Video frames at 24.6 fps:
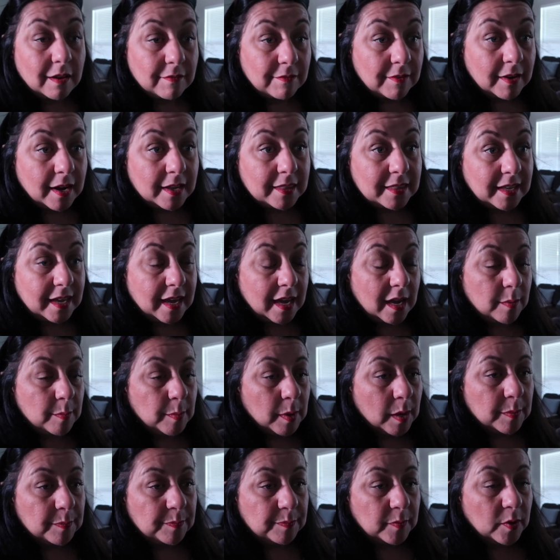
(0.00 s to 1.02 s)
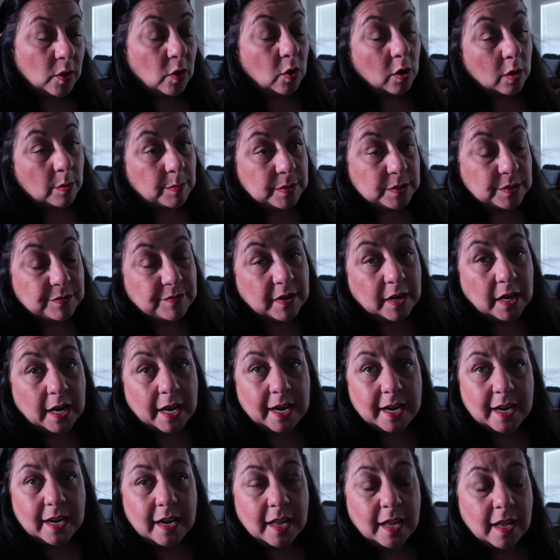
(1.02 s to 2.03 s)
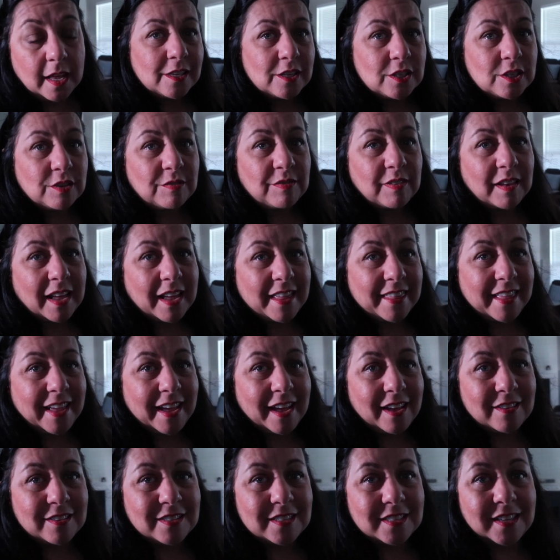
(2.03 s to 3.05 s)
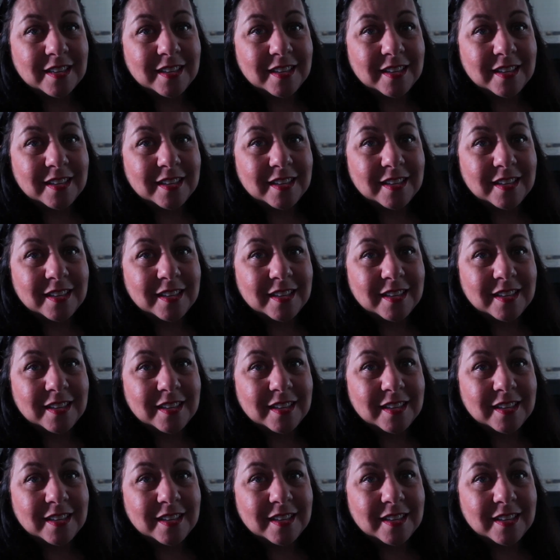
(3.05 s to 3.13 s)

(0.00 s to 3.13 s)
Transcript: I forgot the camera or almost forgot it. There's a fly in the house.